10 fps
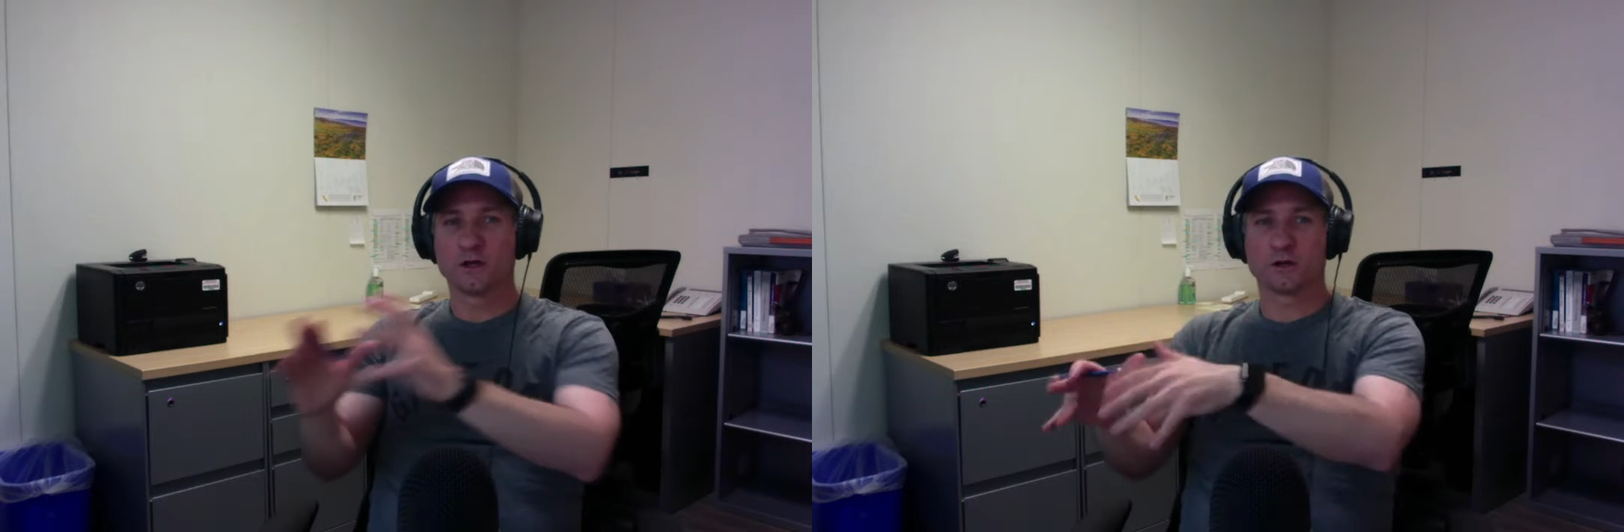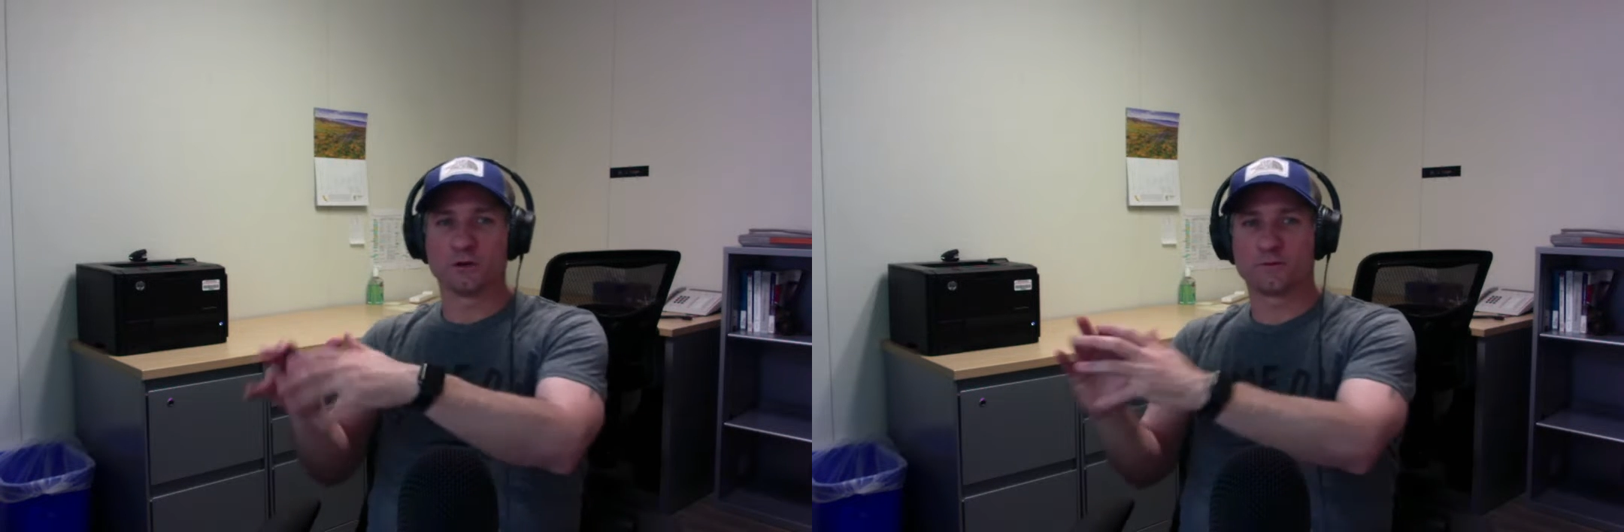
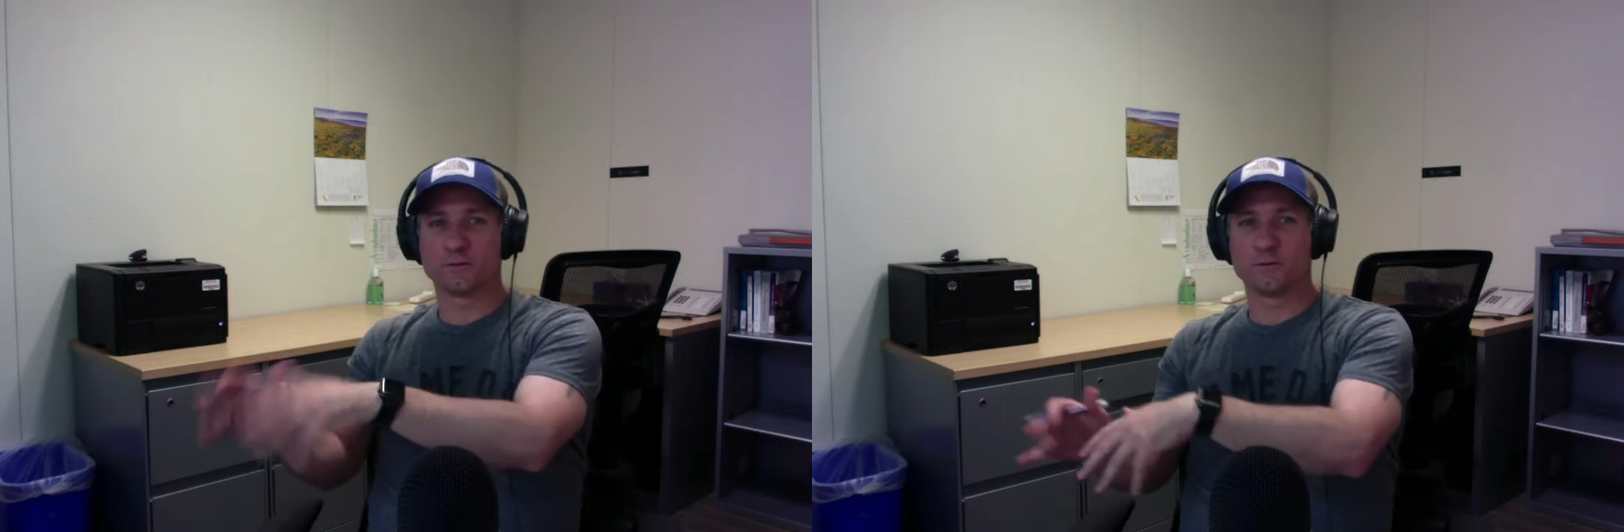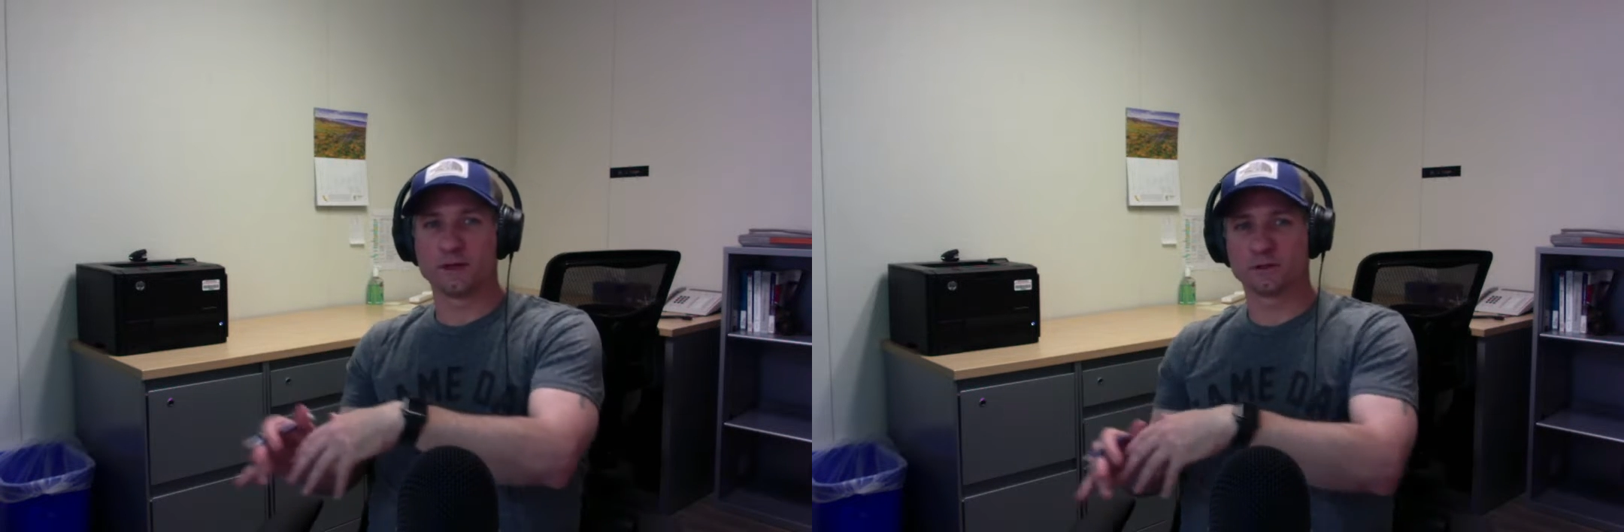good
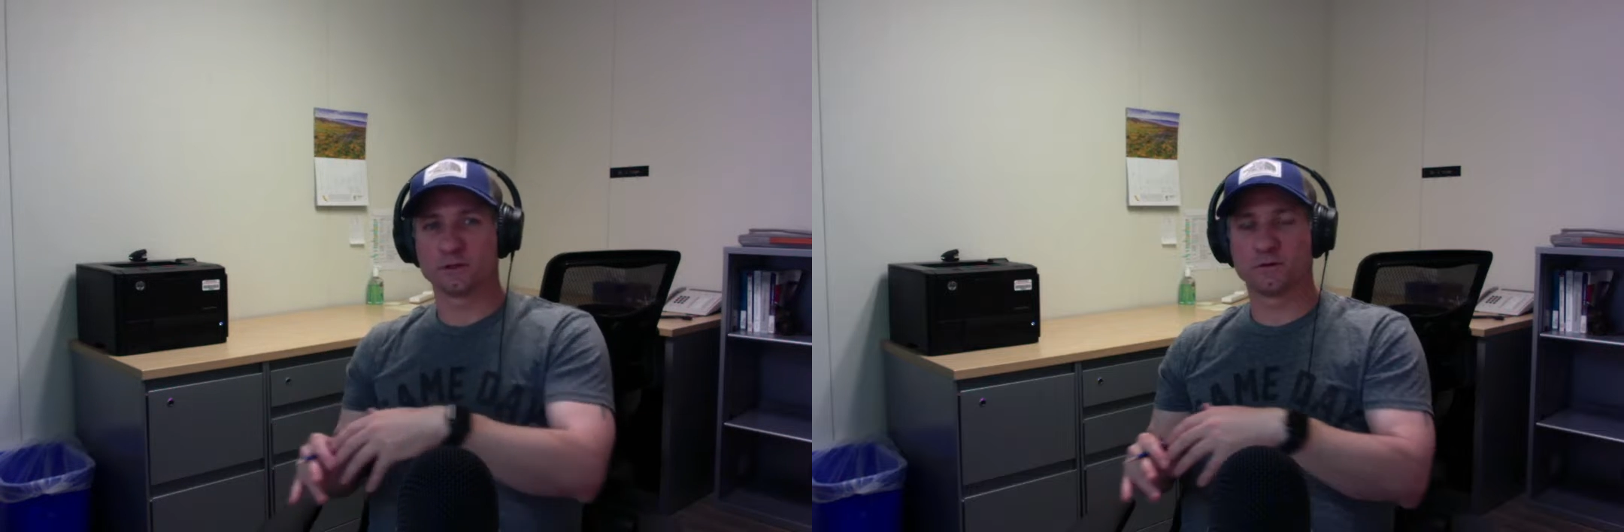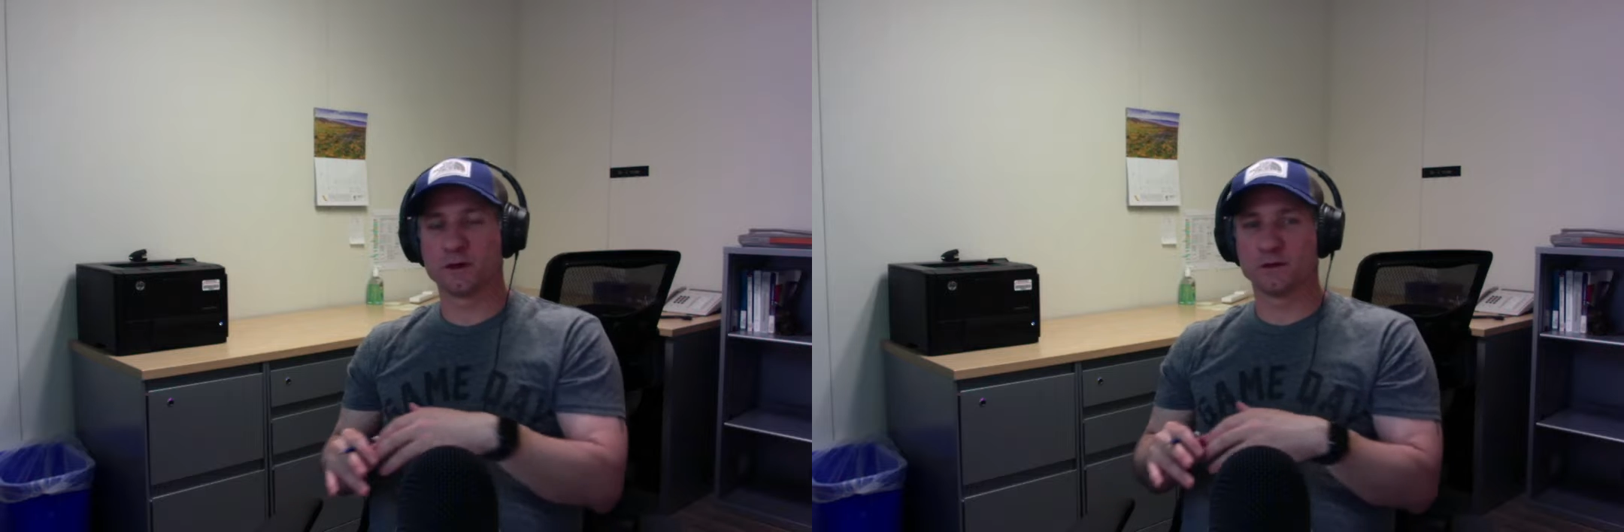for me is
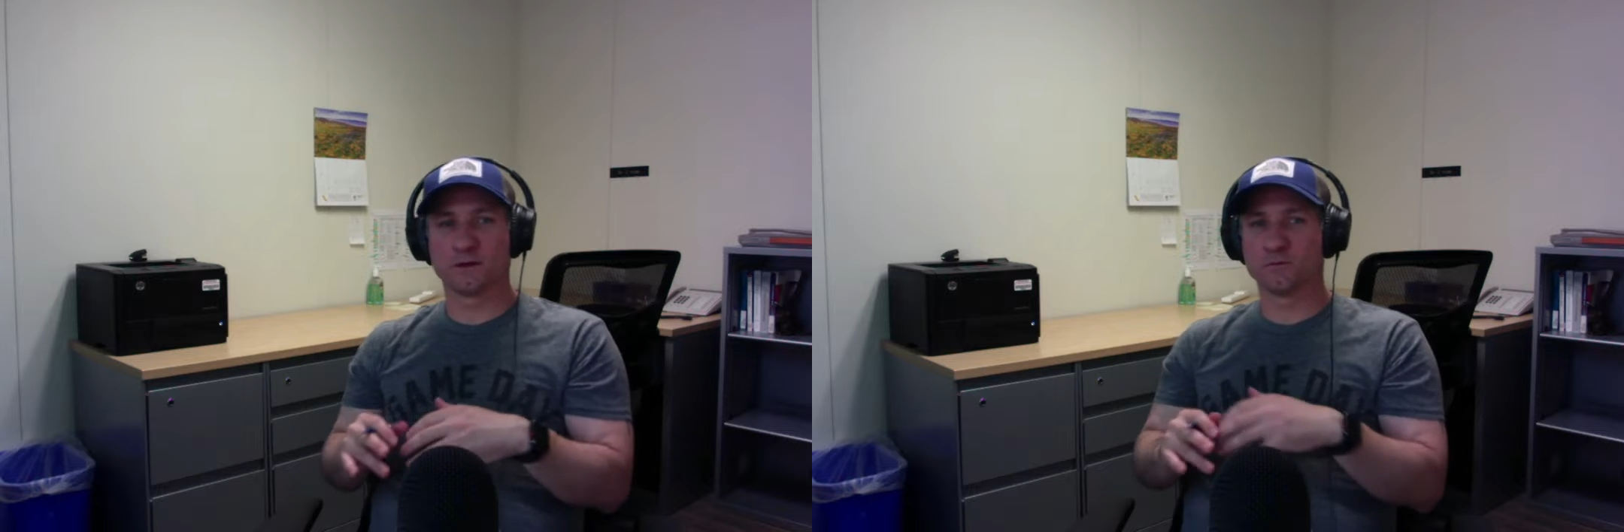good.